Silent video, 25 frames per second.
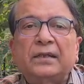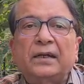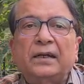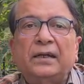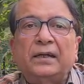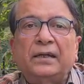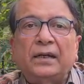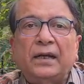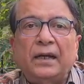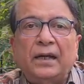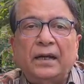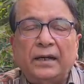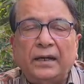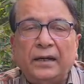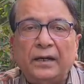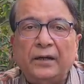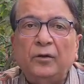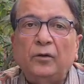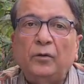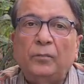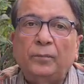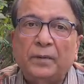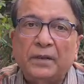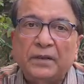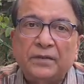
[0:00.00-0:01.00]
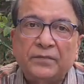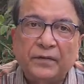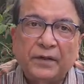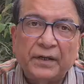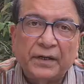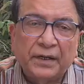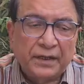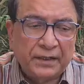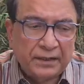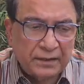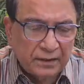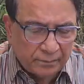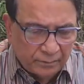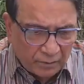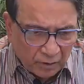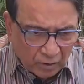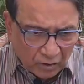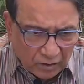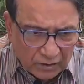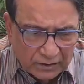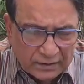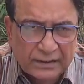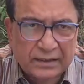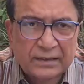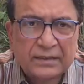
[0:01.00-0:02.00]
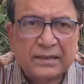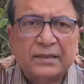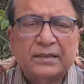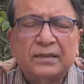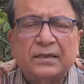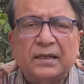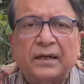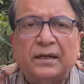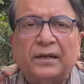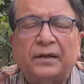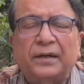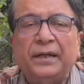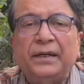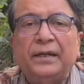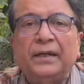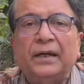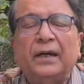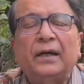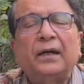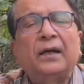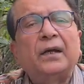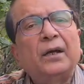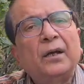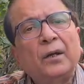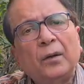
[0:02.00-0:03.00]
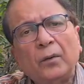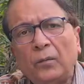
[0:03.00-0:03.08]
entire Indo-Pacific region because this is the arena